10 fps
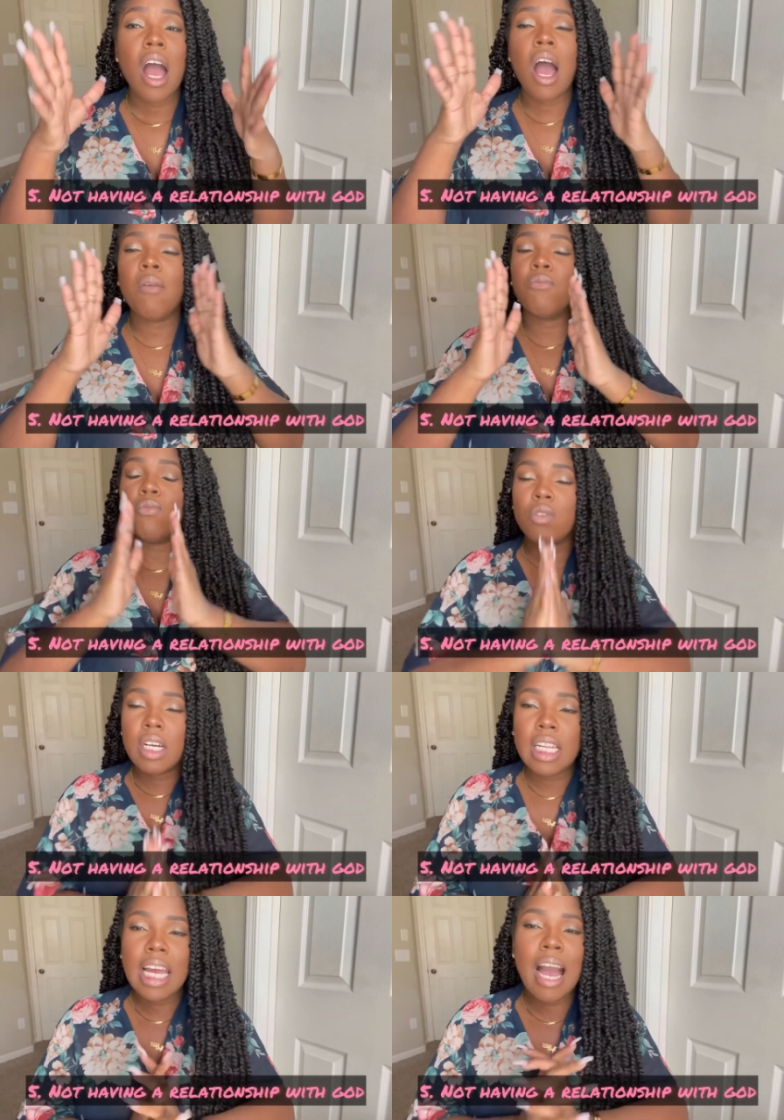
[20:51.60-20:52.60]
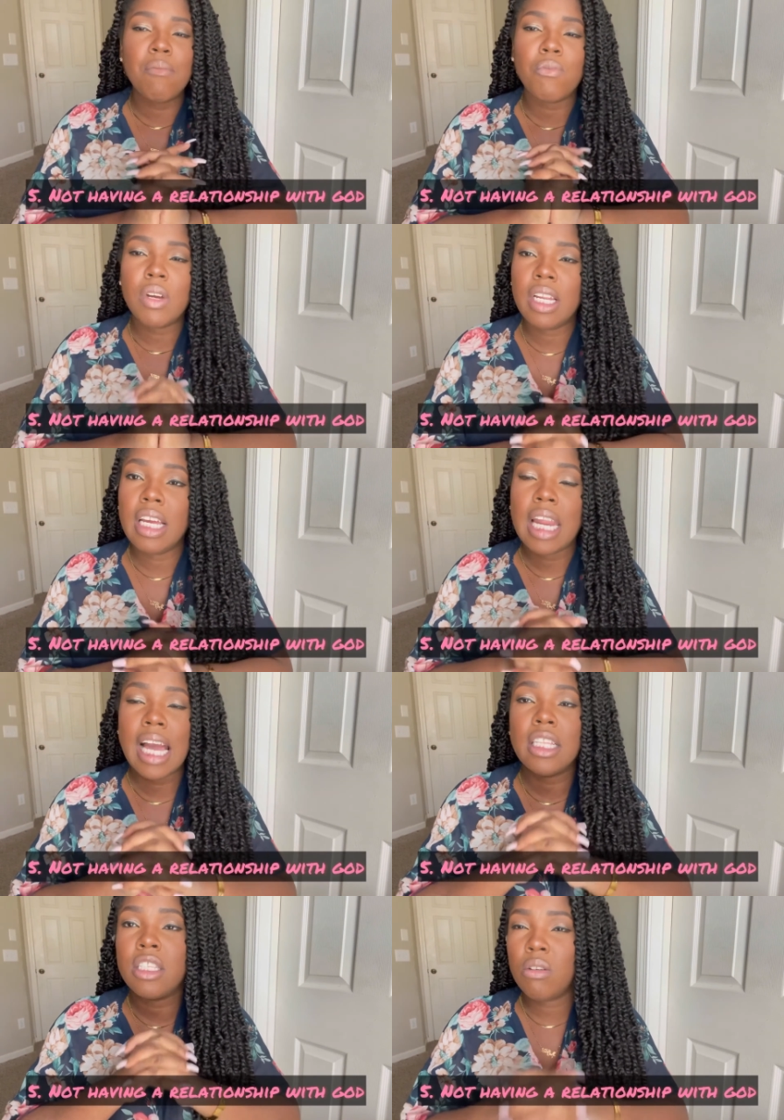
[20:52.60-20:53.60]
I'm really, I'm really
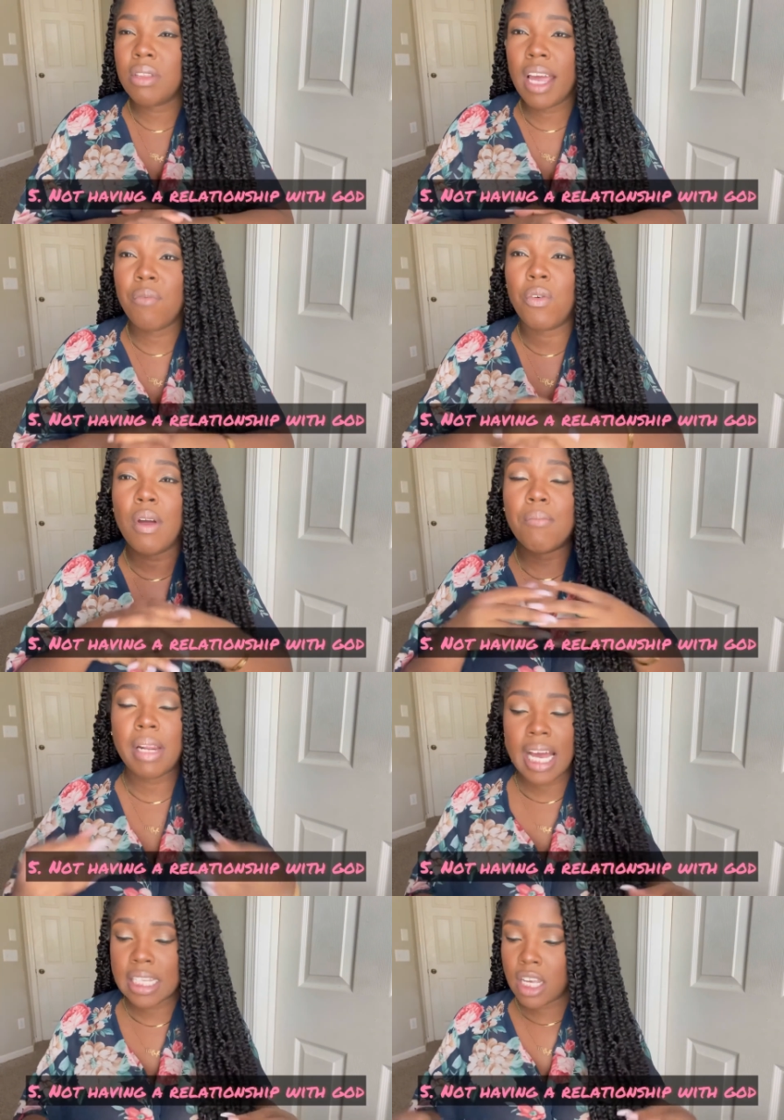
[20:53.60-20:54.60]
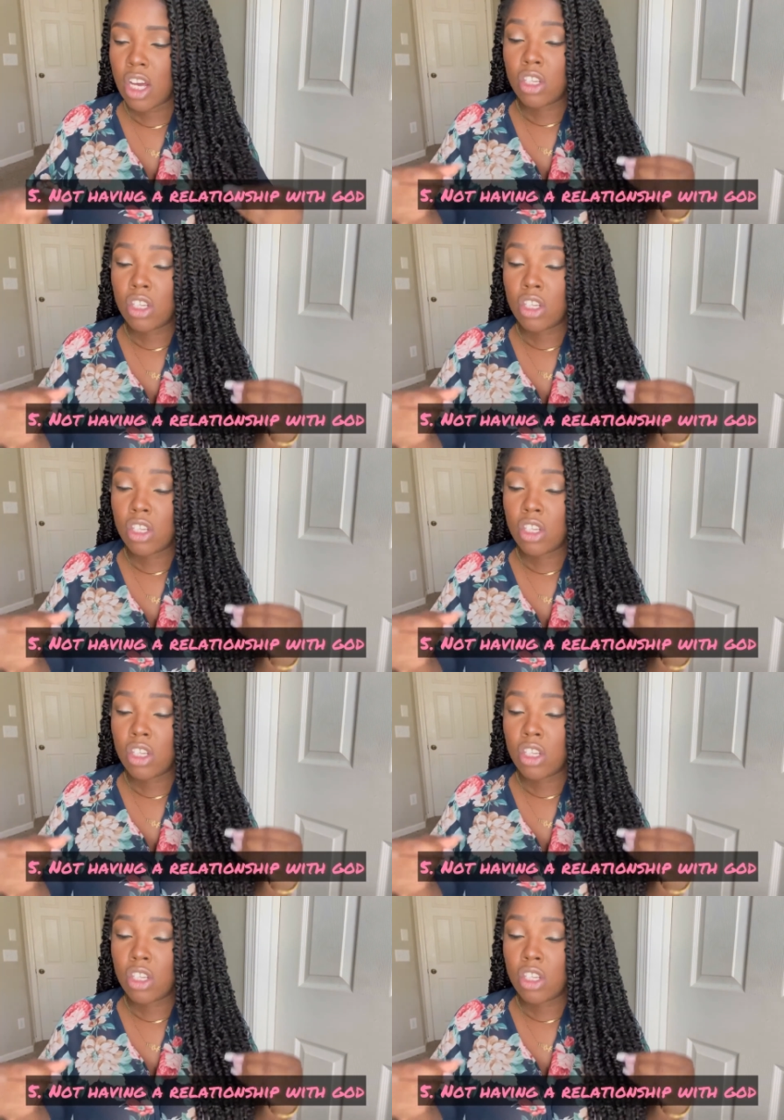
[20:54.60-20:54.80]
like so thankful and blessed.